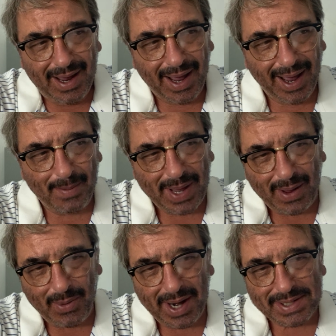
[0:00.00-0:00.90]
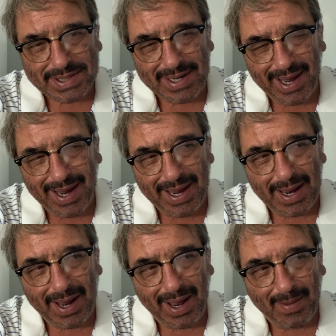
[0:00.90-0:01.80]
I want to say,
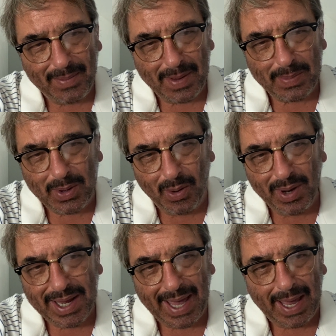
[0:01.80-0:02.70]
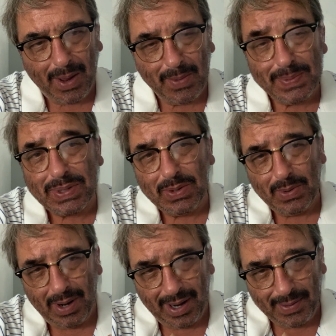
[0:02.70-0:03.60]
going out to
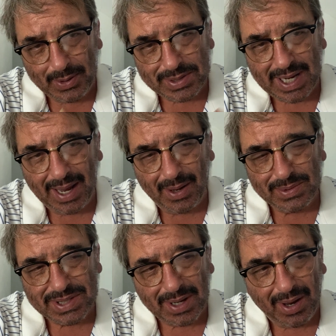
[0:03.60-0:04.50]
other towns,